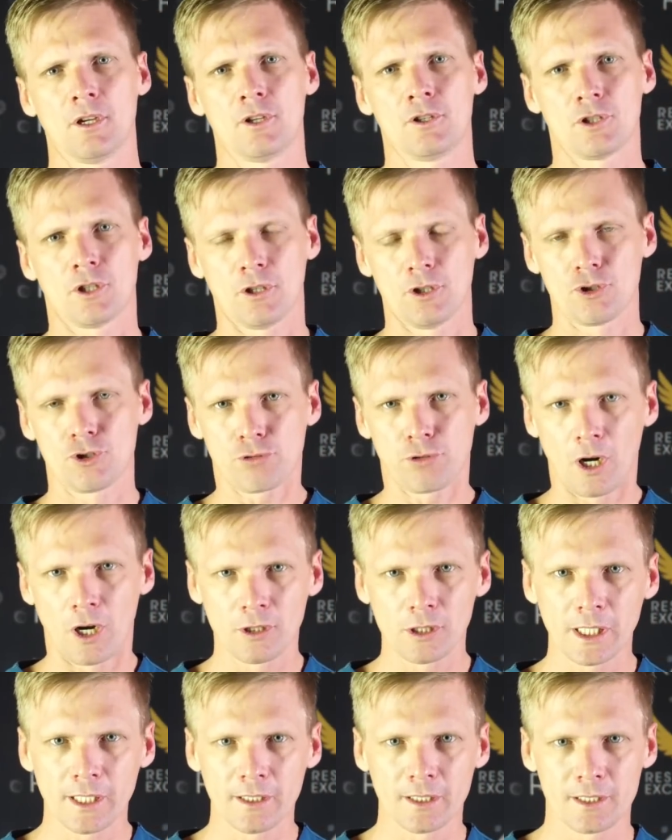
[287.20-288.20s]
So
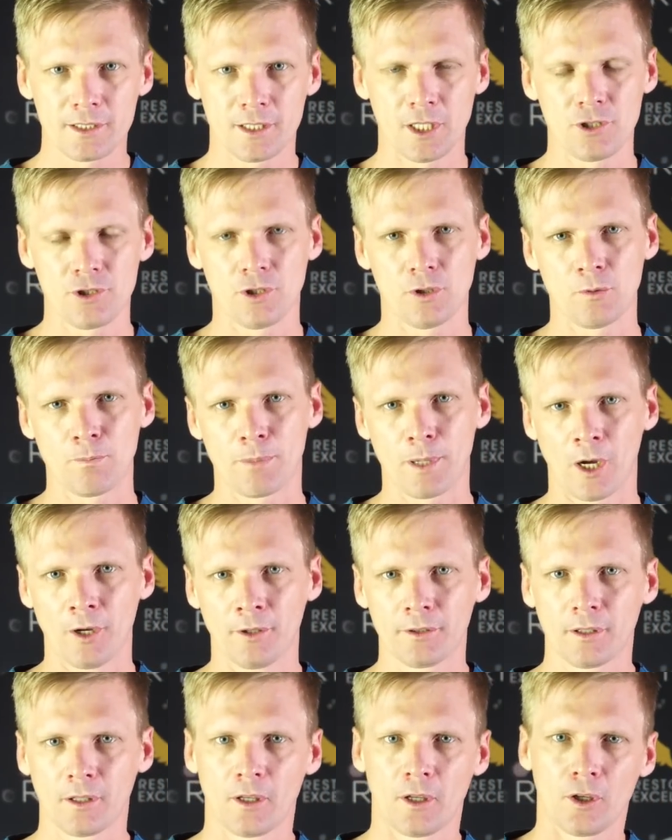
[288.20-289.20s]
controlling the tissue
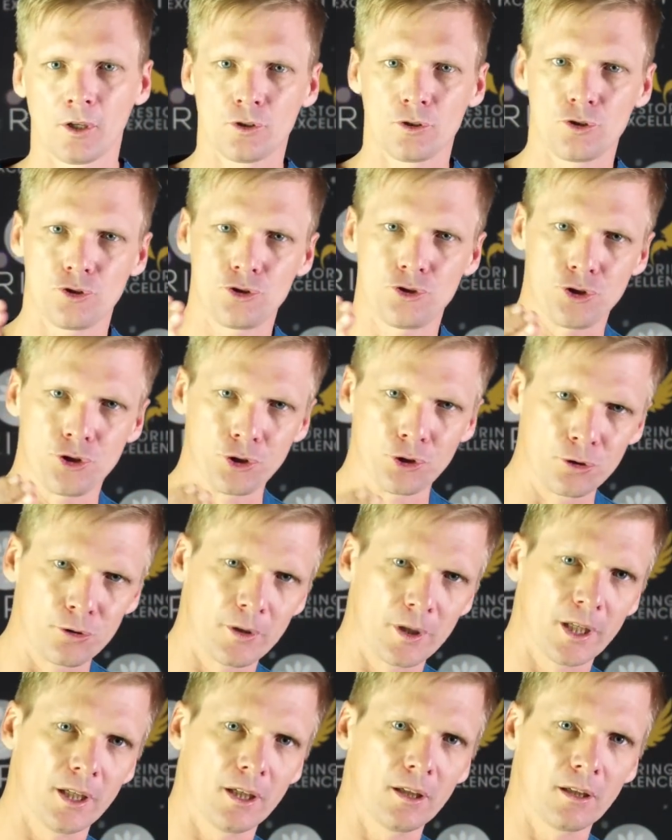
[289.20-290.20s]
both
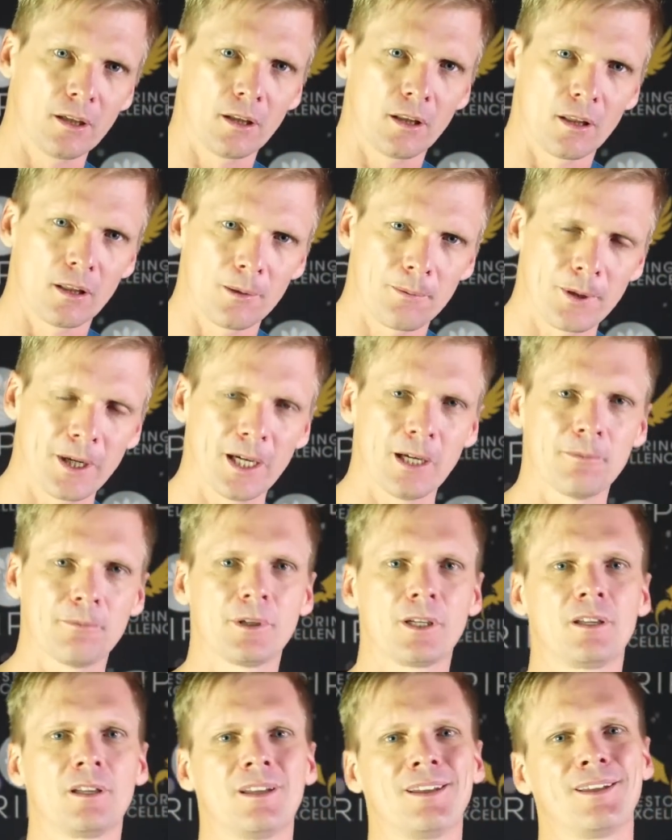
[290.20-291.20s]
during the
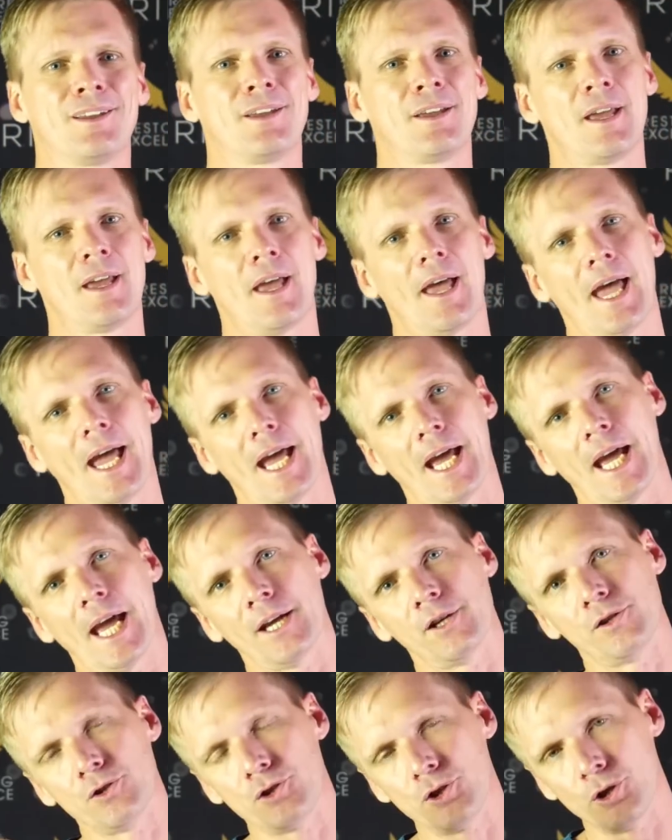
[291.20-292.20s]
prep
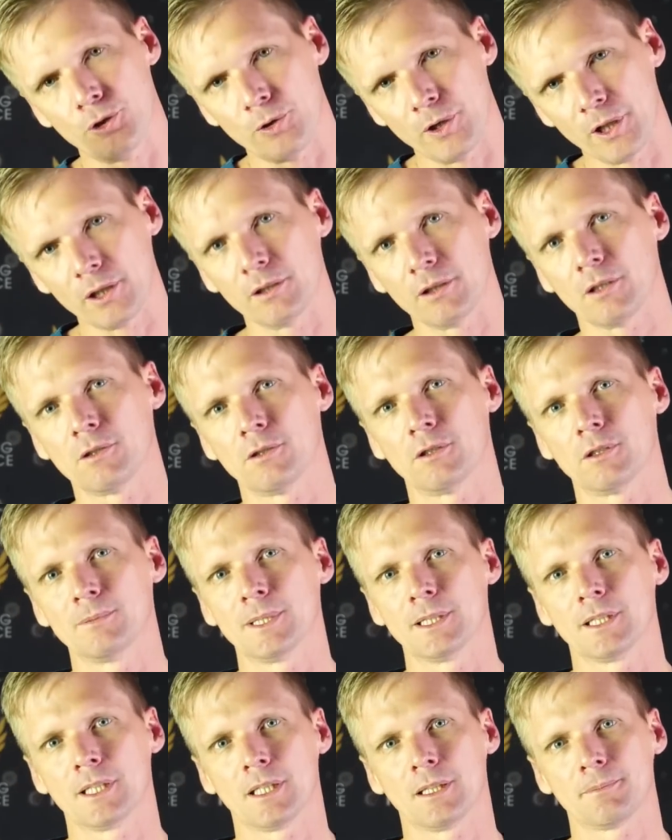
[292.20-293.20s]
and during the core
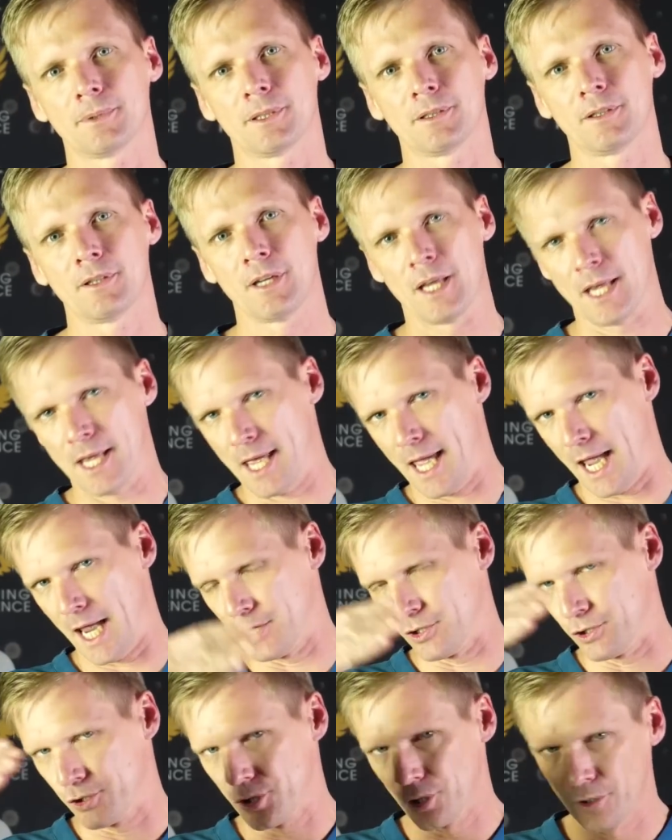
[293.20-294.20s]
build-up
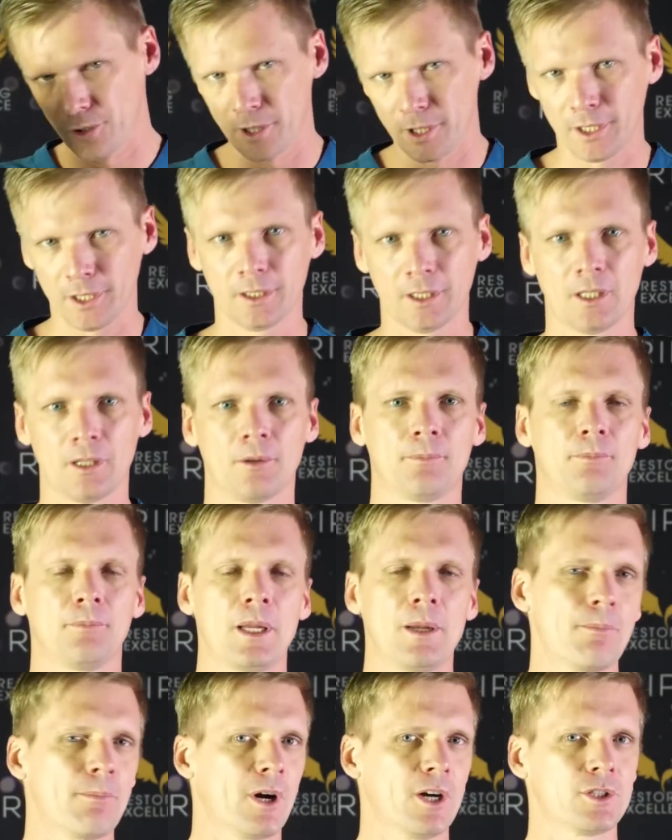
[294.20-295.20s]
and during the
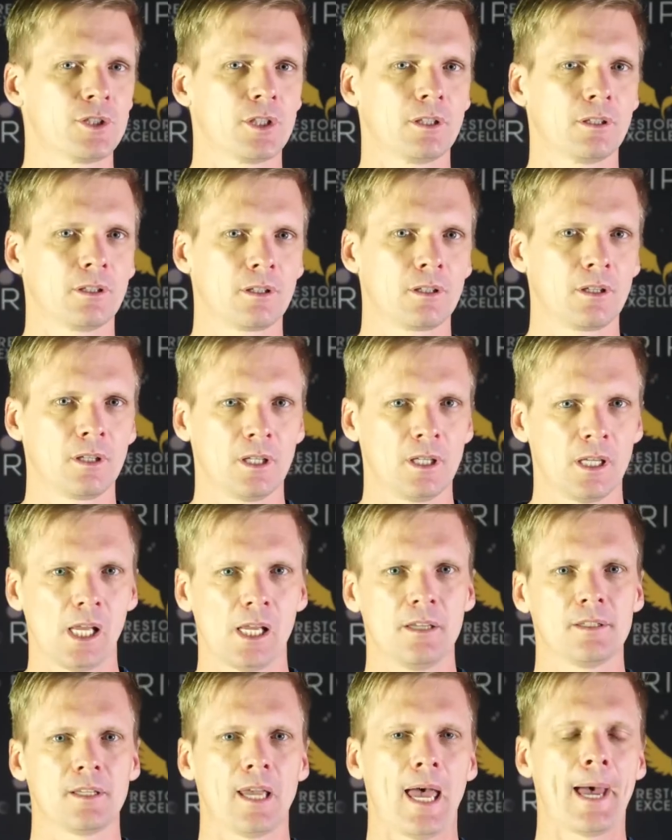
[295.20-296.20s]
impression
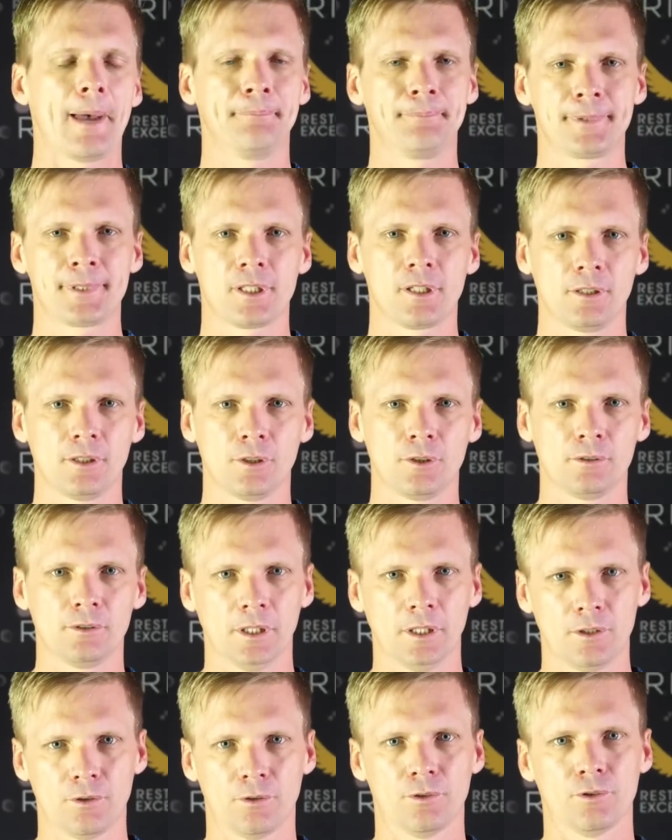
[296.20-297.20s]
is
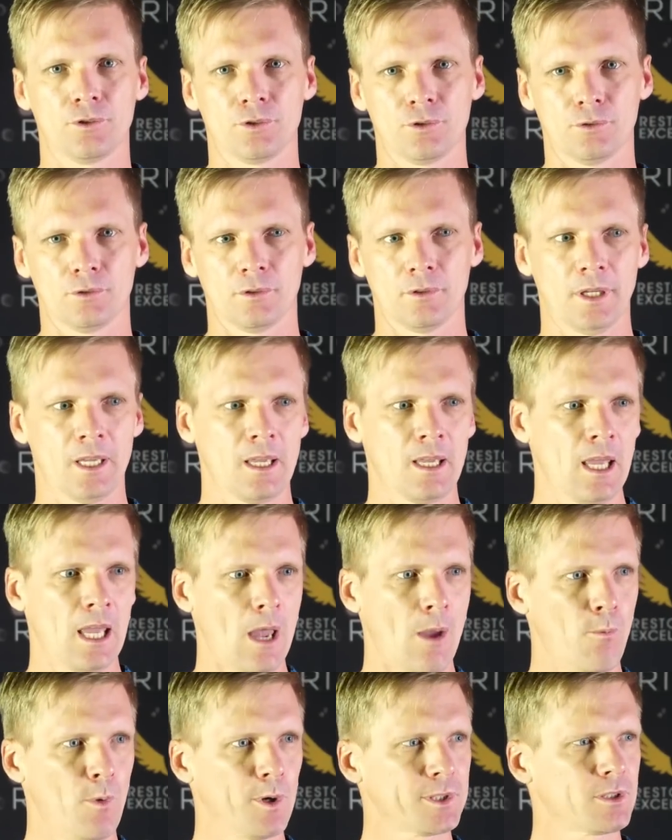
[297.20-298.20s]
absolutely crucial.
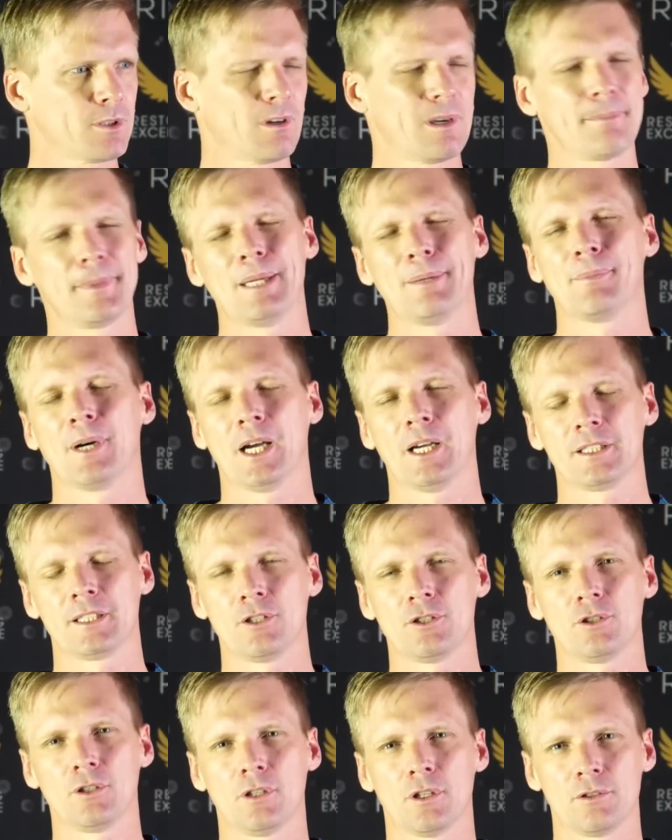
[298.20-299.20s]
And what do I mean by
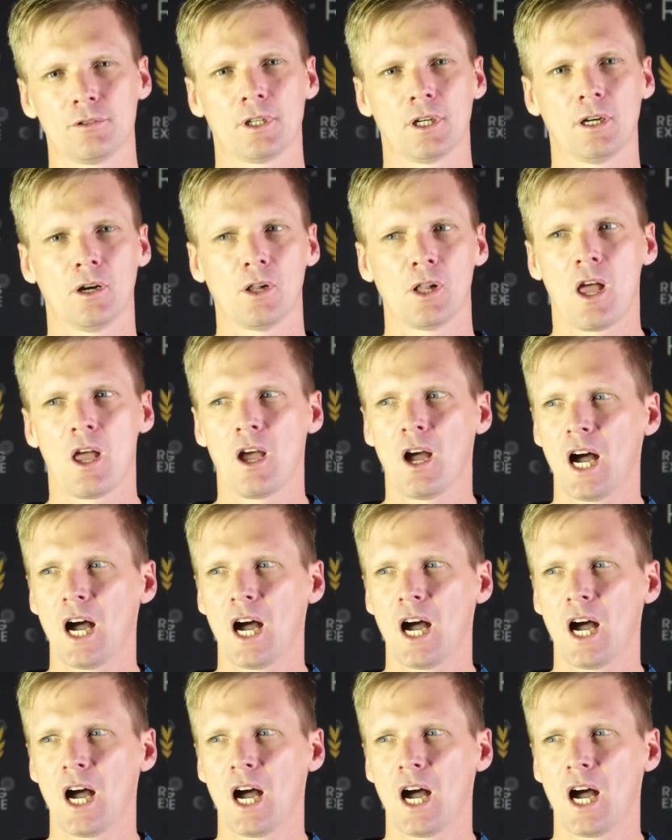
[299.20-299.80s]
tissue control?